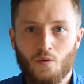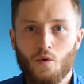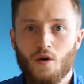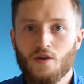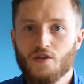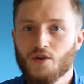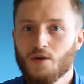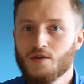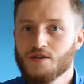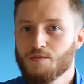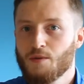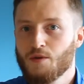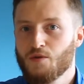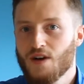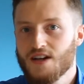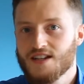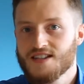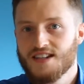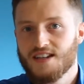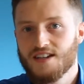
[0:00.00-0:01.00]
what's going to be
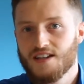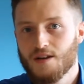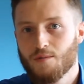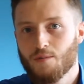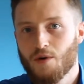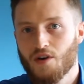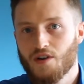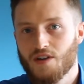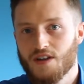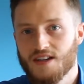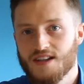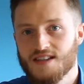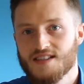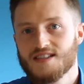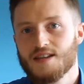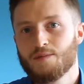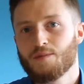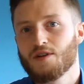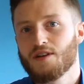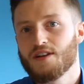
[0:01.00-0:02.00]
resting in your body is
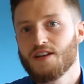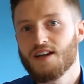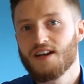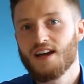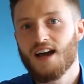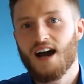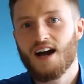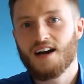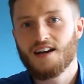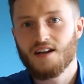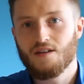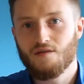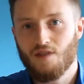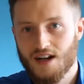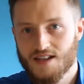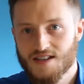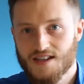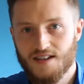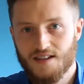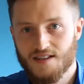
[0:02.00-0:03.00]
typically your
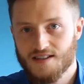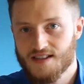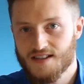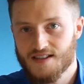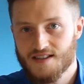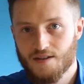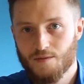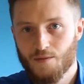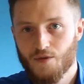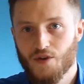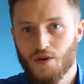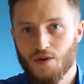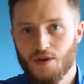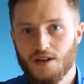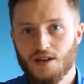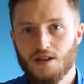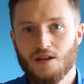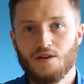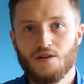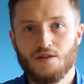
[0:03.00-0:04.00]
cardiovascular system, so
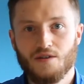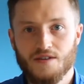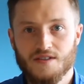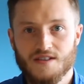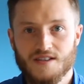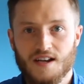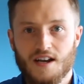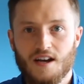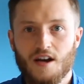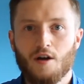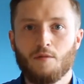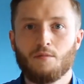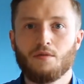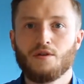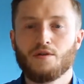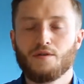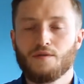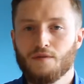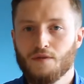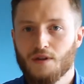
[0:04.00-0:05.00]
your lungs,
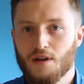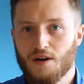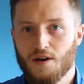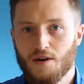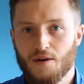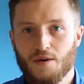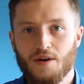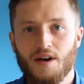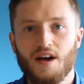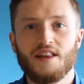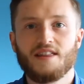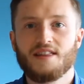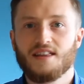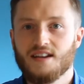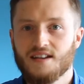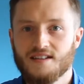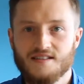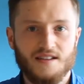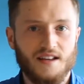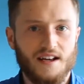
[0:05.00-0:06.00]
blood flow and
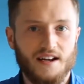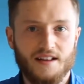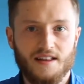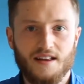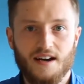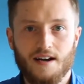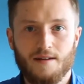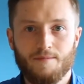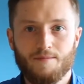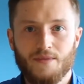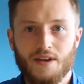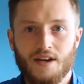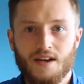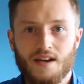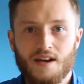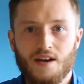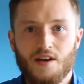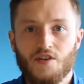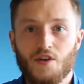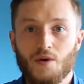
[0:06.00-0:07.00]
things like that.
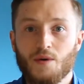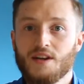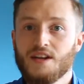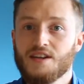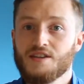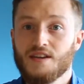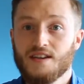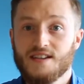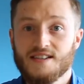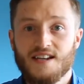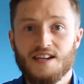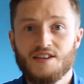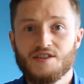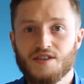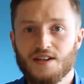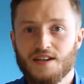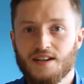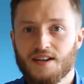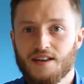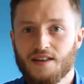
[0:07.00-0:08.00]
So
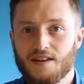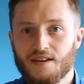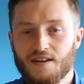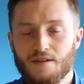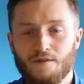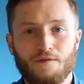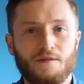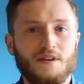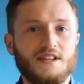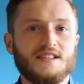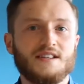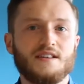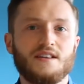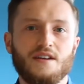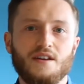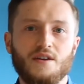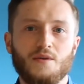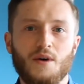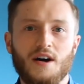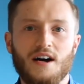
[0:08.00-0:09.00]
essentially the fitter
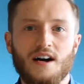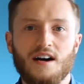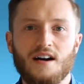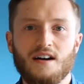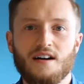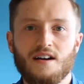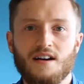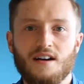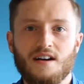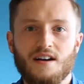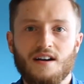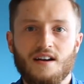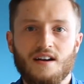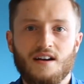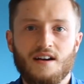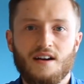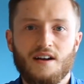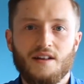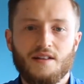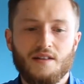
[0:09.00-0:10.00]
that you are,
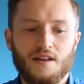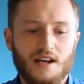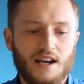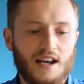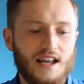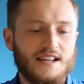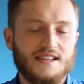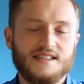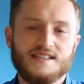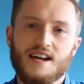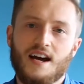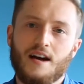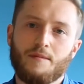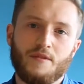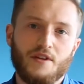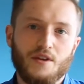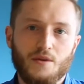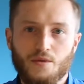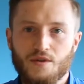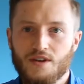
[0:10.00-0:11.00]
the less time
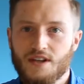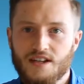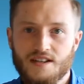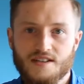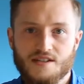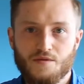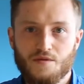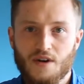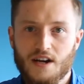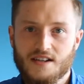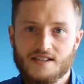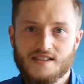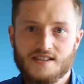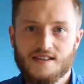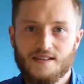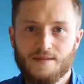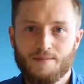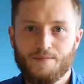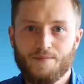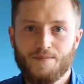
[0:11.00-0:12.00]
that you'll need to
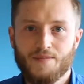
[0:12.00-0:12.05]
rest.